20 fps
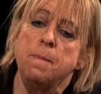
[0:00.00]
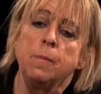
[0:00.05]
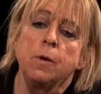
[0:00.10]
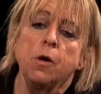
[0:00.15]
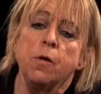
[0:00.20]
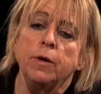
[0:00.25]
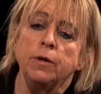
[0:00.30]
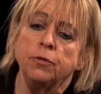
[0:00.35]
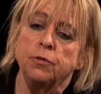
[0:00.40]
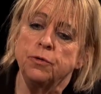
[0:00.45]

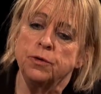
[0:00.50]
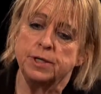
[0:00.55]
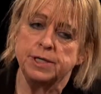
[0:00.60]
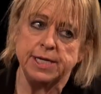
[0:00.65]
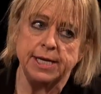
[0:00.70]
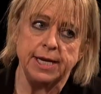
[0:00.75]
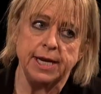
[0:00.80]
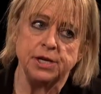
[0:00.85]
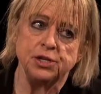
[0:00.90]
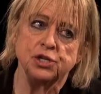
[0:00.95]
going through the
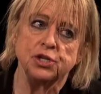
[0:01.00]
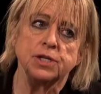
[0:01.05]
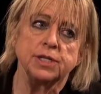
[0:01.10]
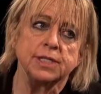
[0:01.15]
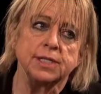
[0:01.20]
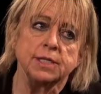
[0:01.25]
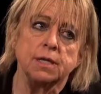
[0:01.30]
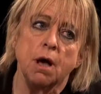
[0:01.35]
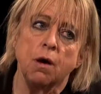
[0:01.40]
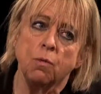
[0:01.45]
teenage years,
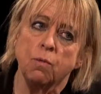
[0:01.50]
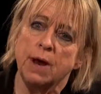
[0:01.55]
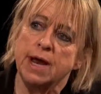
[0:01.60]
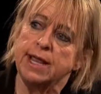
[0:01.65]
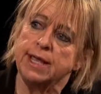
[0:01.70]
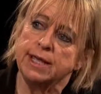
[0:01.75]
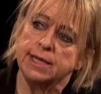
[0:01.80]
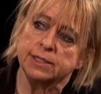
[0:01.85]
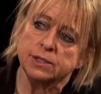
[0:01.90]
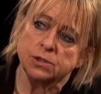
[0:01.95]
is
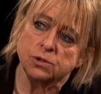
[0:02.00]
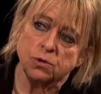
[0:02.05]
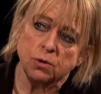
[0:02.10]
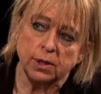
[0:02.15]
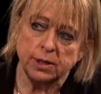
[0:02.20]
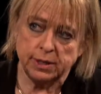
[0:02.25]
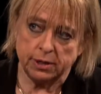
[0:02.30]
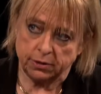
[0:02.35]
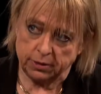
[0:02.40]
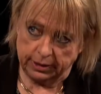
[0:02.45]
already
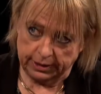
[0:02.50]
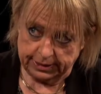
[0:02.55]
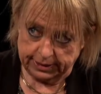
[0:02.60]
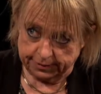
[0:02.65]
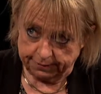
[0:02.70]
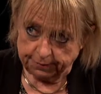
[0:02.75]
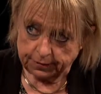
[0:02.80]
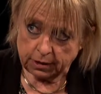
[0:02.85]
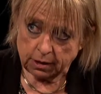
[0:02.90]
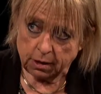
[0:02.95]
extraordinarily
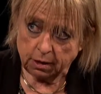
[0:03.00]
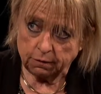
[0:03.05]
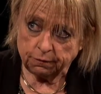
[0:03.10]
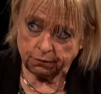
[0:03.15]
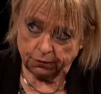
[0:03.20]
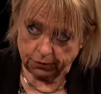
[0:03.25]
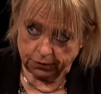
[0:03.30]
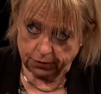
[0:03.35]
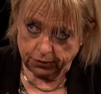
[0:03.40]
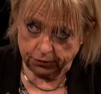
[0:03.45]
difficult
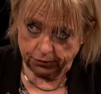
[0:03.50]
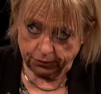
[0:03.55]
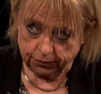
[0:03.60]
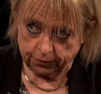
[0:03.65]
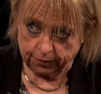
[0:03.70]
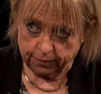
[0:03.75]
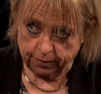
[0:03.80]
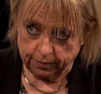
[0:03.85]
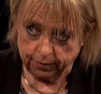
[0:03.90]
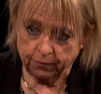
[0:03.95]
for
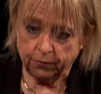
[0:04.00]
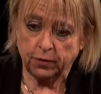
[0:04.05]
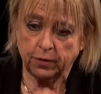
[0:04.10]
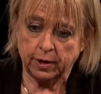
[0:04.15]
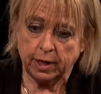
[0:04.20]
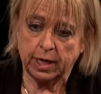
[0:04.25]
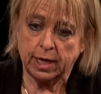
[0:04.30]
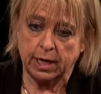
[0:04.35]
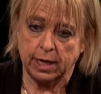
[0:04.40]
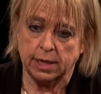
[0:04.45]
those, for
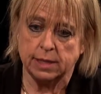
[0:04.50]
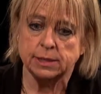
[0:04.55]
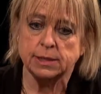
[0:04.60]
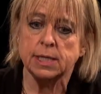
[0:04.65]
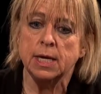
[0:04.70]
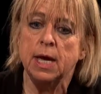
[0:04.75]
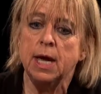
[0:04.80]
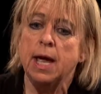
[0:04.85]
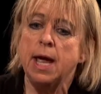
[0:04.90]
the kids.